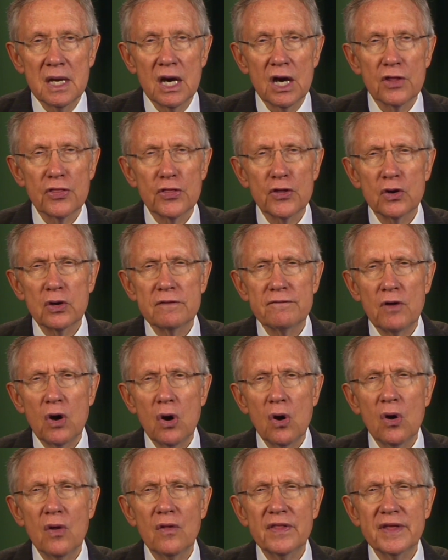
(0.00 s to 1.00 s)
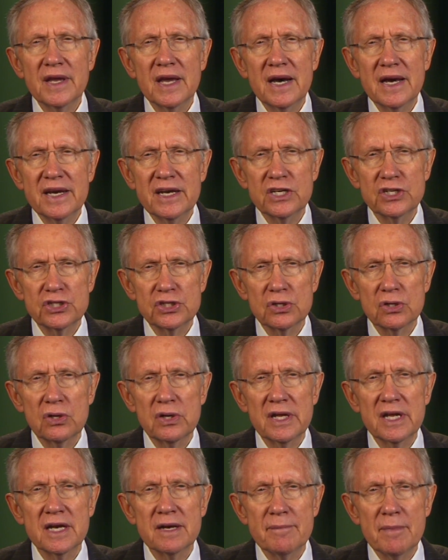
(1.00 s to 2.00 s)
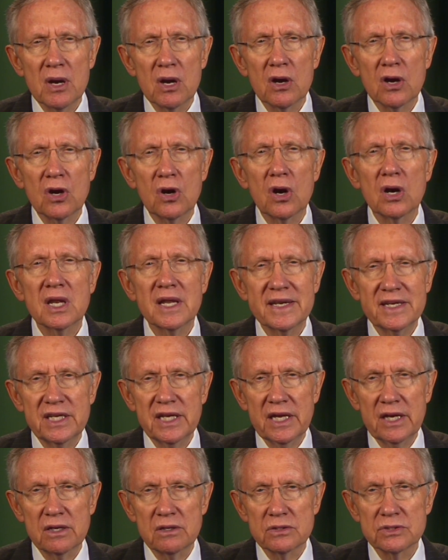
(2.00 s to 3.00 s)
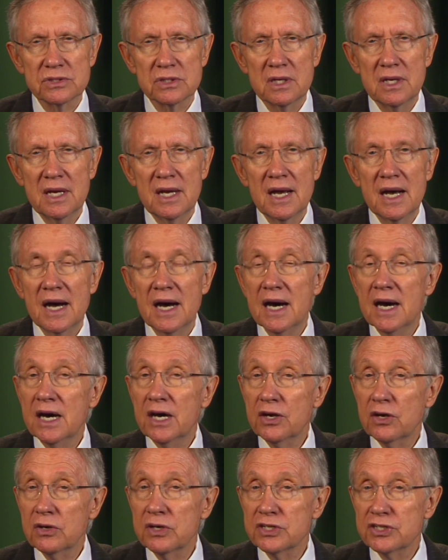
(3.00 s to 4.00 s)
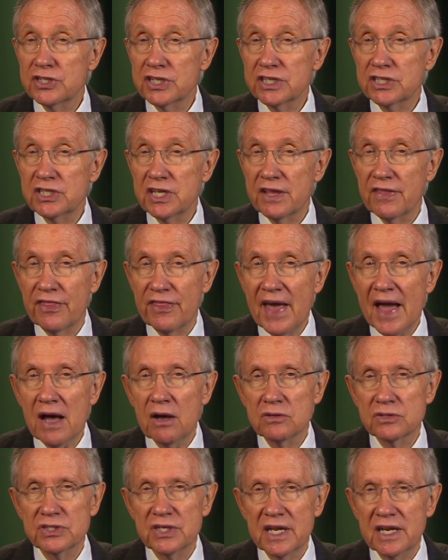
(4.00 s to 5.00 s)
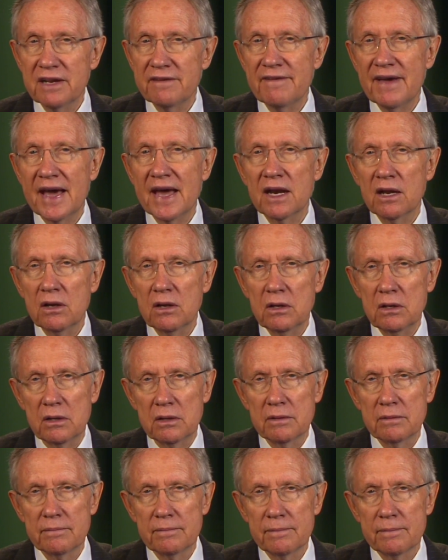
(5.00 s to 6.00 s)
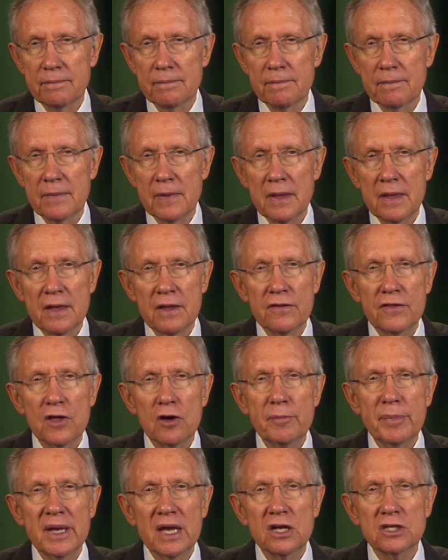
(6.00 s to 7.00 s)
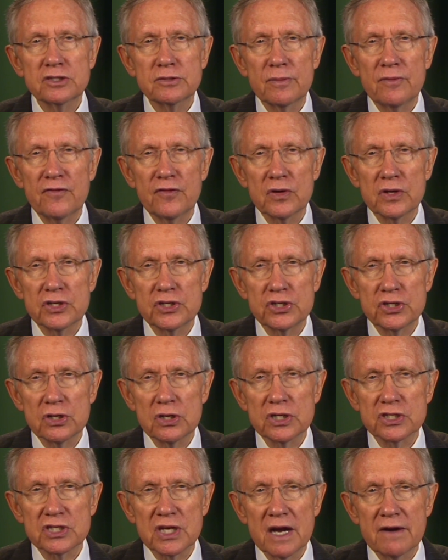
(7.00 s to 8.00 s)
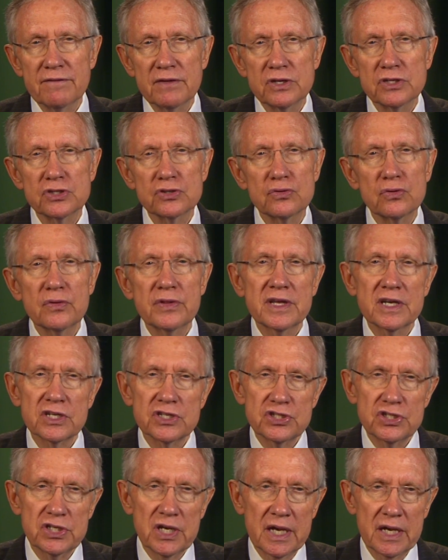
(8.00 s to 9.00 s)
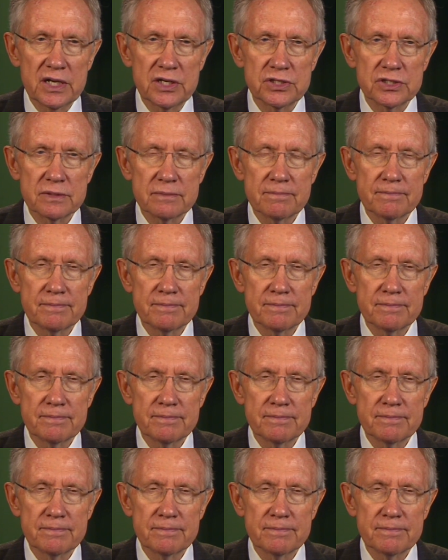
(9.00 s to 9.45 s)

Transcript: A third of all the uninsured in America are Latinos, 160,000 in Nevada alone. They'll be eligible for insurance coverage through the exchange.